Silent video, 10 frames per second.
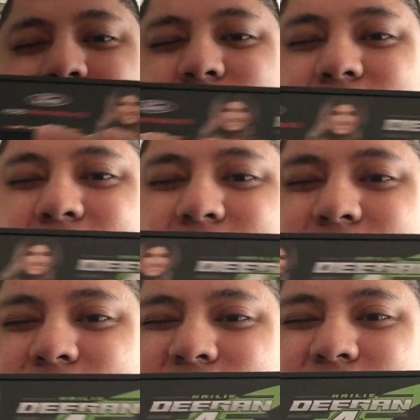I'm telling
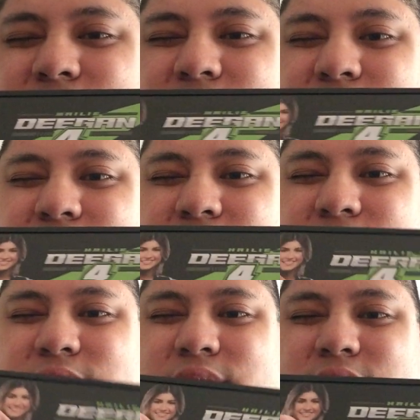you.
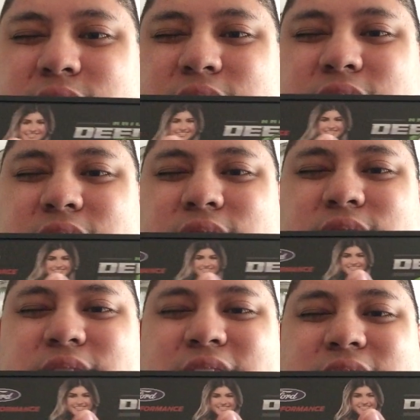
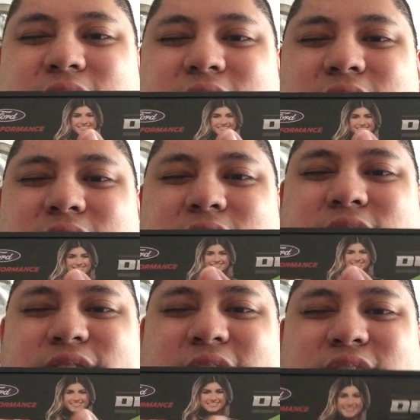Here's Hailie
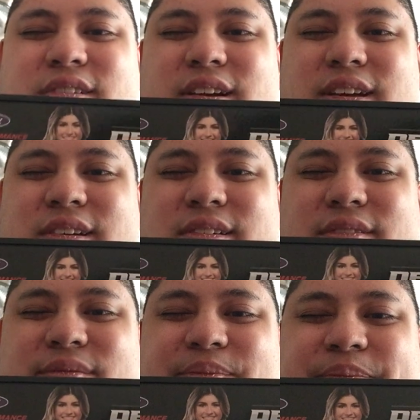Deegan's face right here.
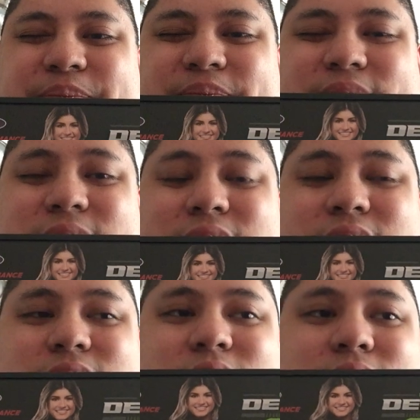
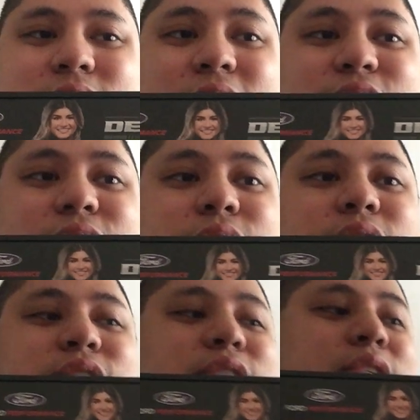Nice
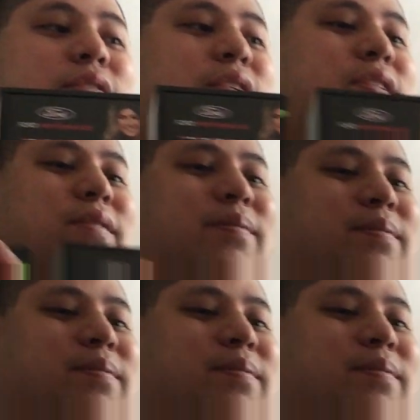photo shoot of her.